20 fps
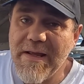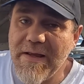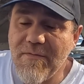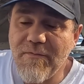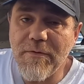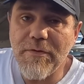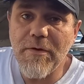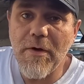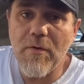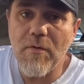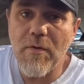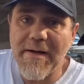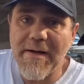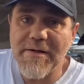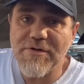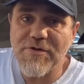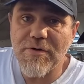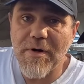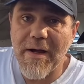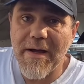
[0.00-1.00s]
even I
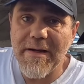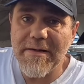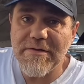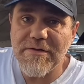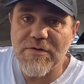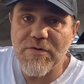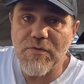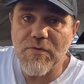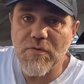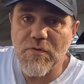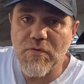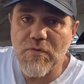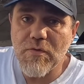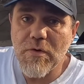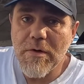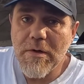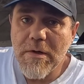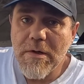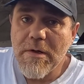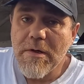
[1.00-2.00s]
tried to
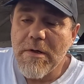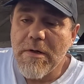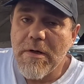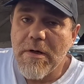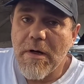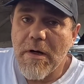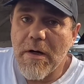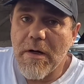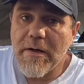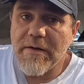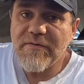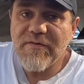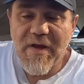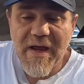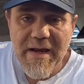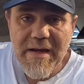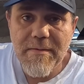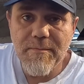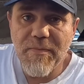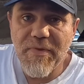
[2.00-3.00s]

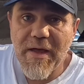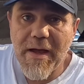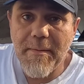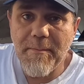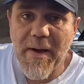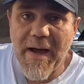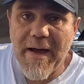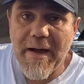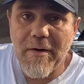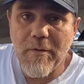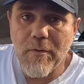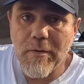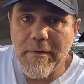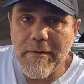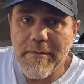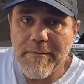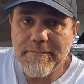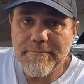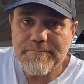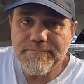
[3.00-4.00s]
tame that power.